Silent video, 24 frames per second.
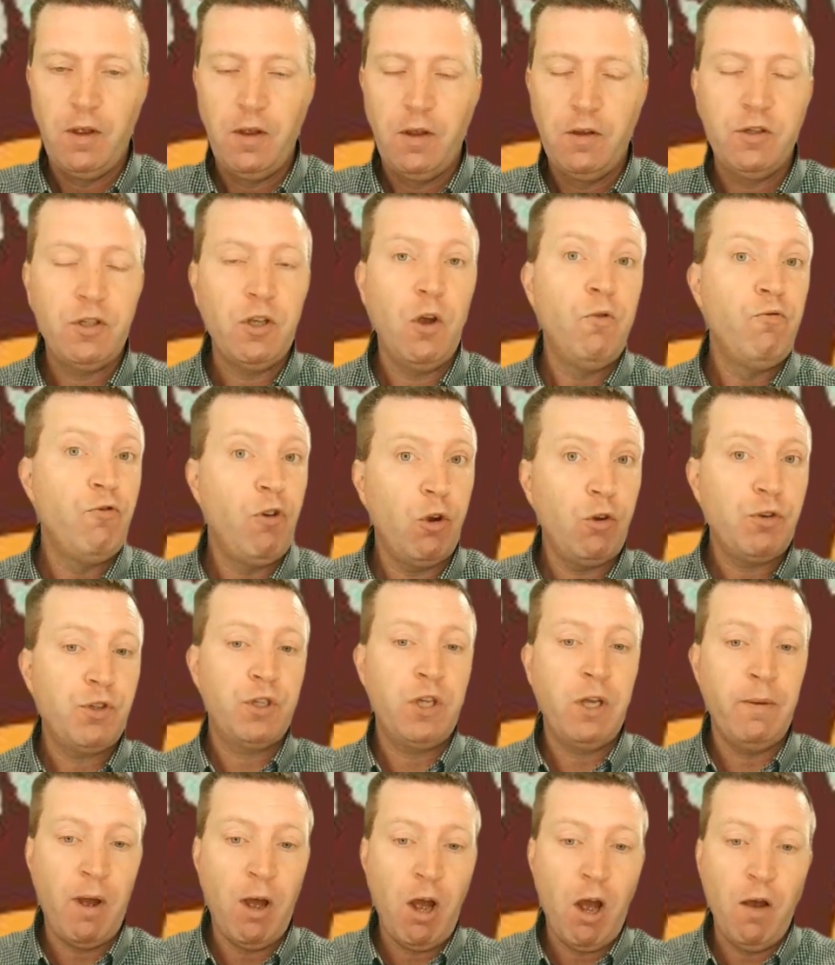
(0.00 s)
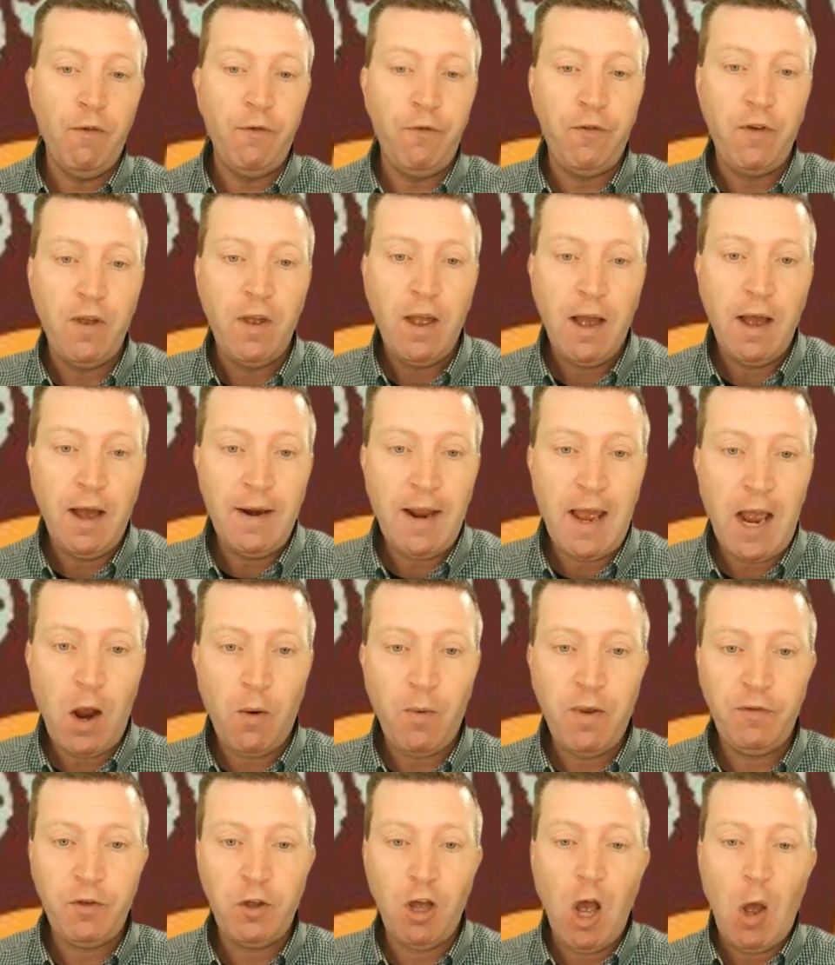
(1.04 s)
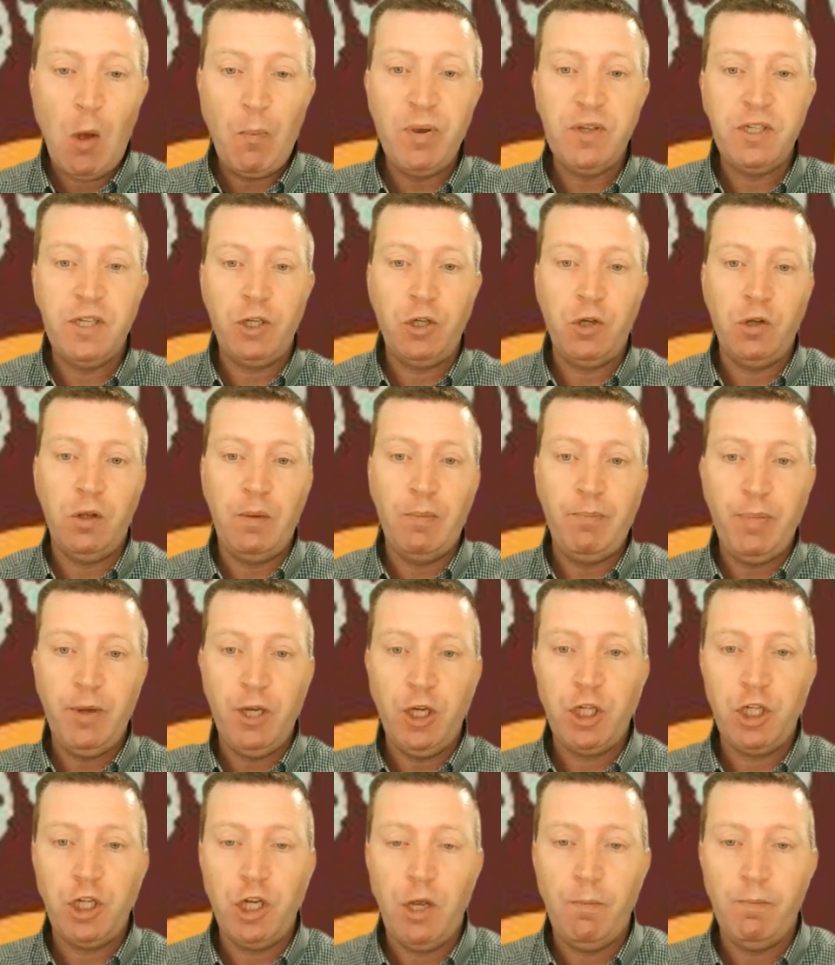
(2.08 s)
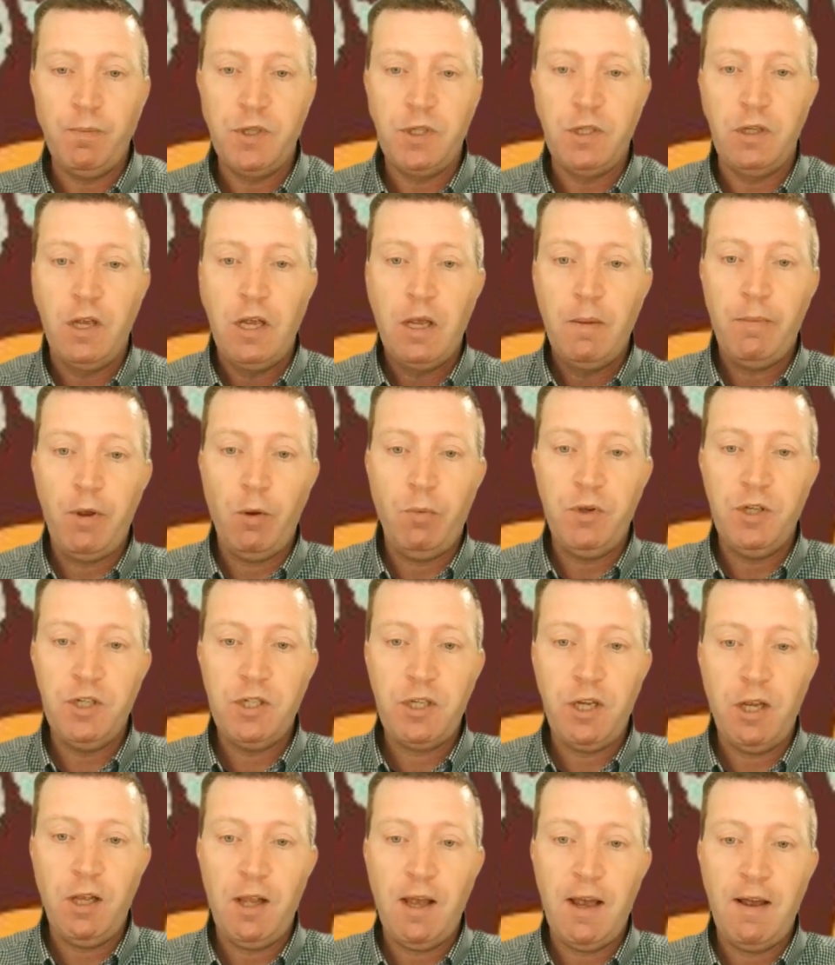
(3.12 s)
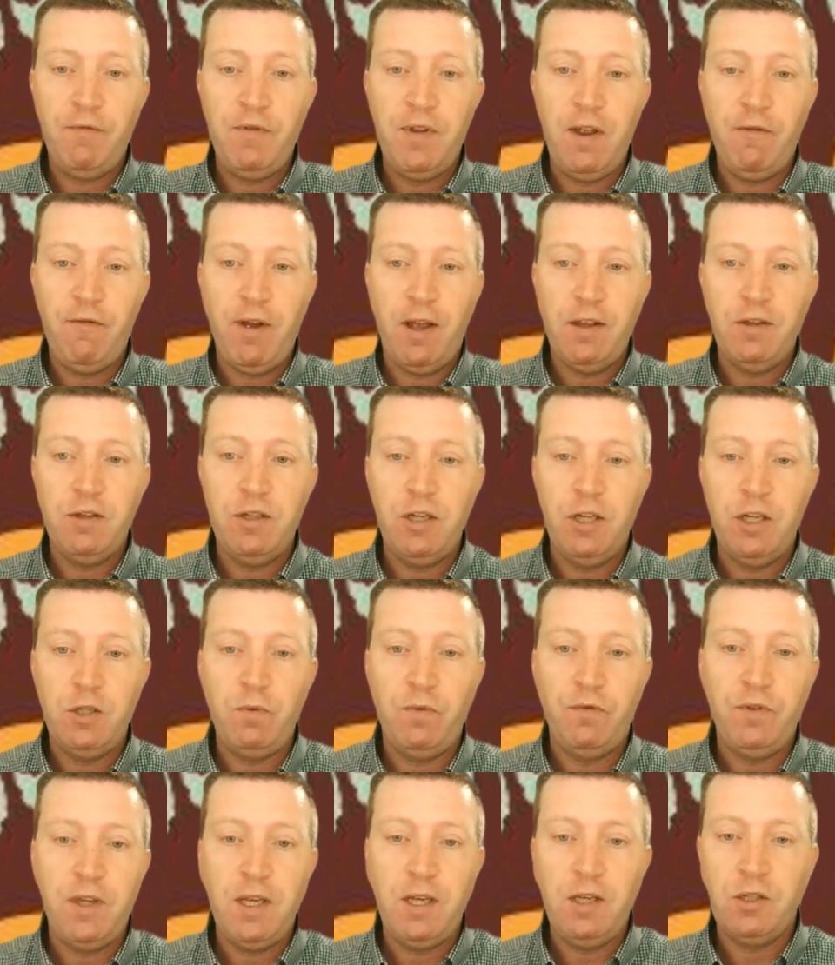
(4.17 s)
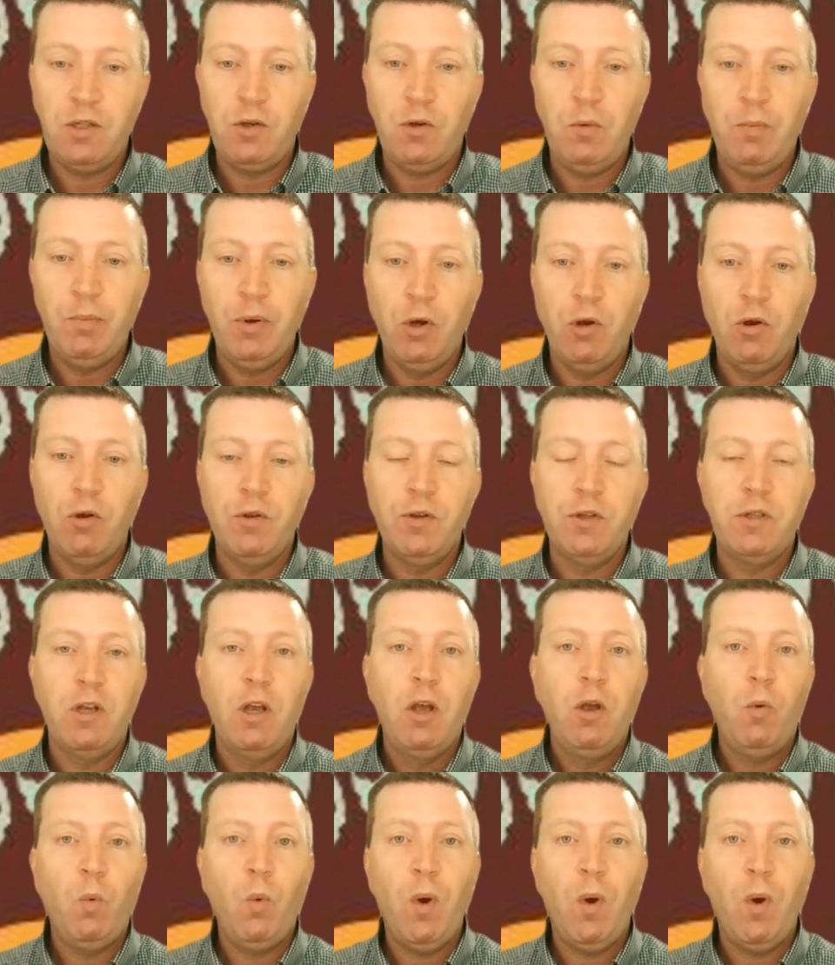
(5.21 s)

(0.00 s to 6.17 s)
So rooks come off, and now we've got opposite coloured bishops, but we still have the advantage with these two pawns.